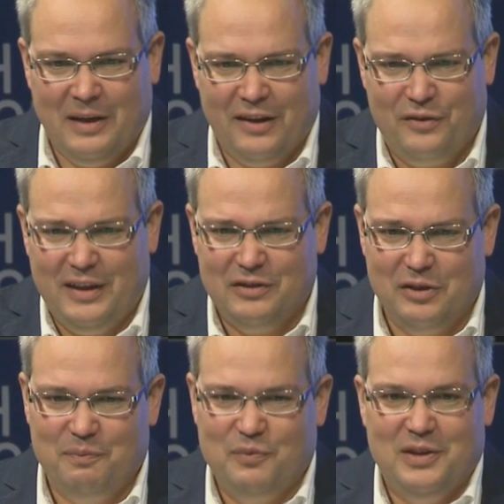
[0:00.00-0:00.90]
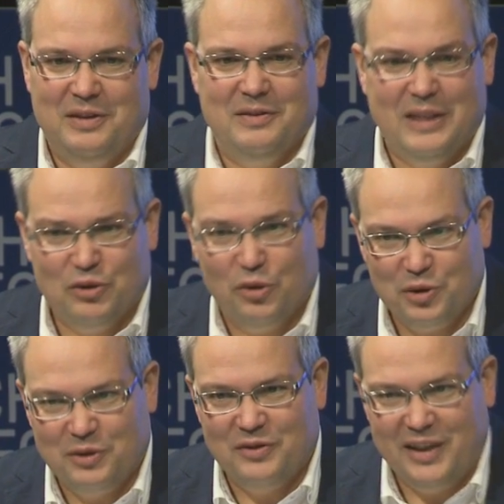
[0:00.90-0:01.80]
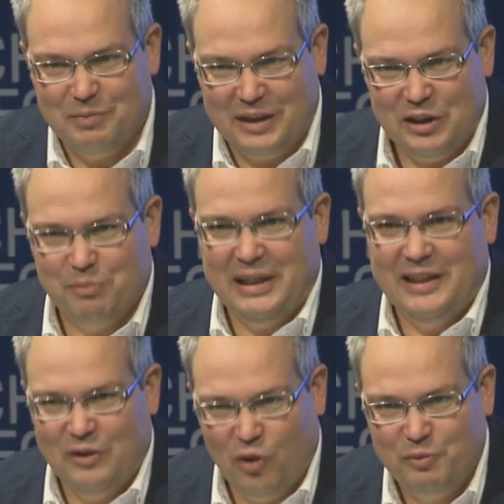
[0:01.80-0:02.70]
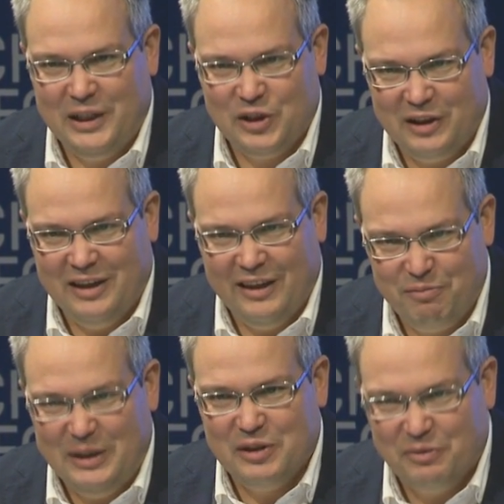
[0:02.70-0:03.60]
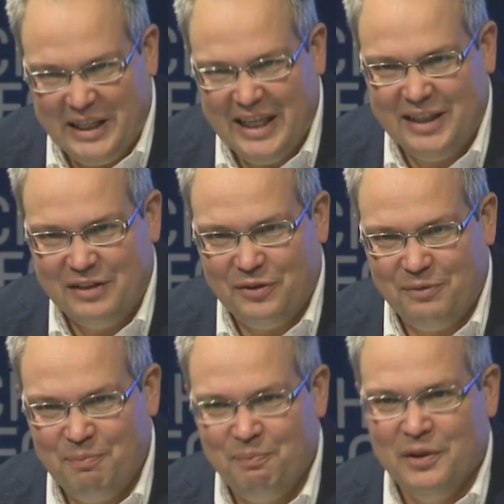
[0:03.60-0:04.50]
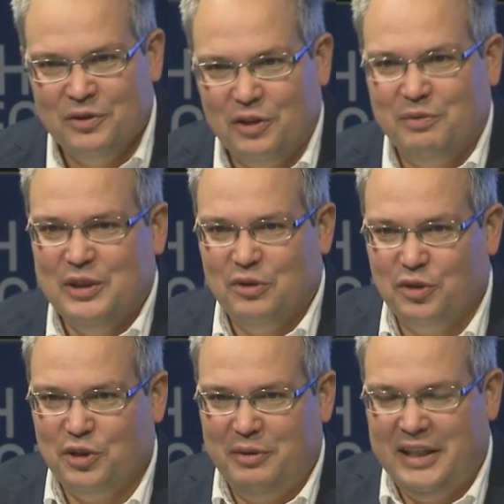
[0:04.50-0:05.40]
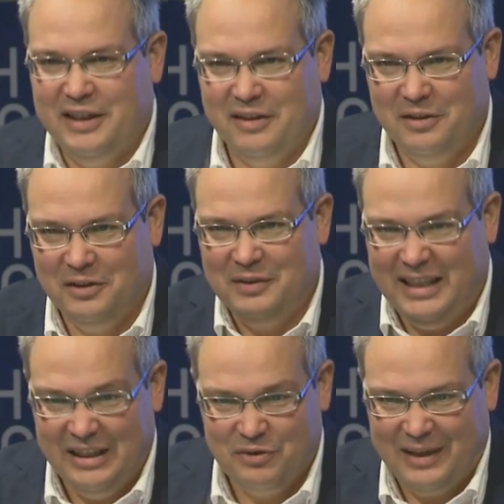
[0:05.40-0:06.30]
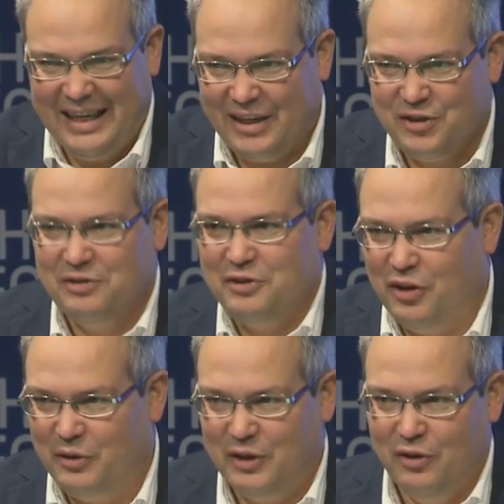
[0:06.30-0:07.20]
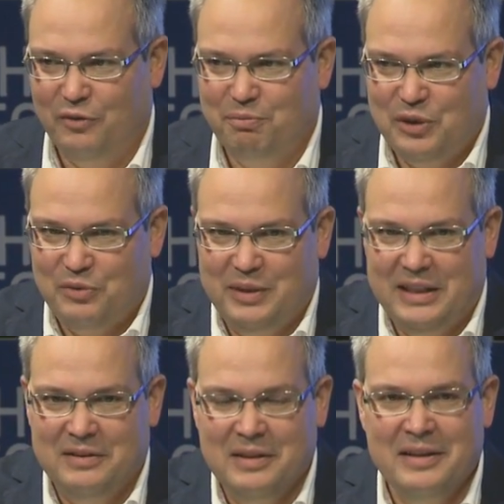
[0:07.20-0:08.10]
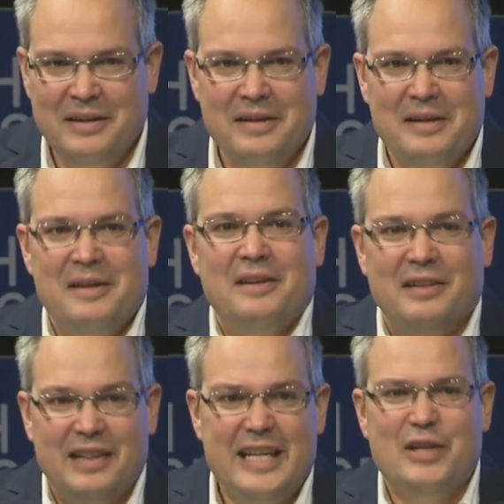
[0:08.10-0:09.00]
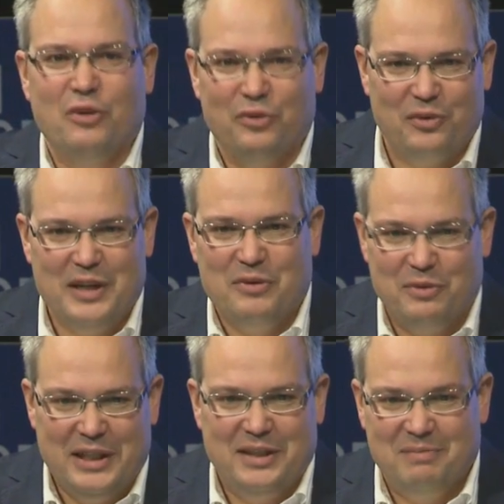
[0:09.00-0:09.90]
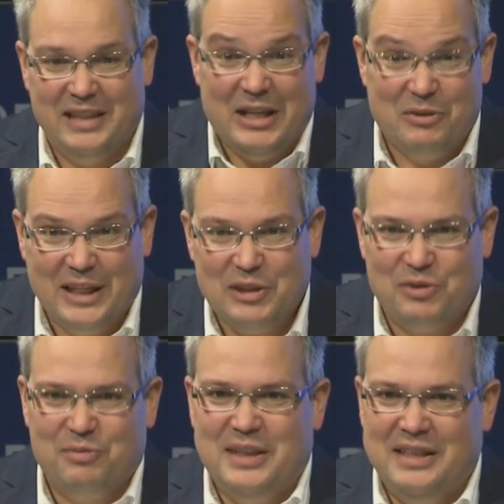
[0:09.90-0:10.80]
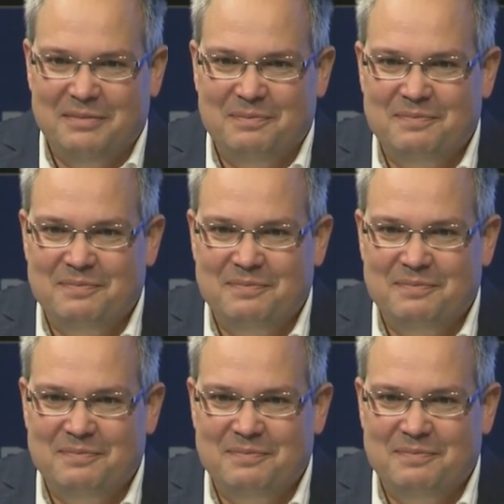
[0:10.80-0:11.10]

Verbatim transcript: I think that that's also the time that these Benin objects have been created. So there is also here an interaction going on between legal theory, legal history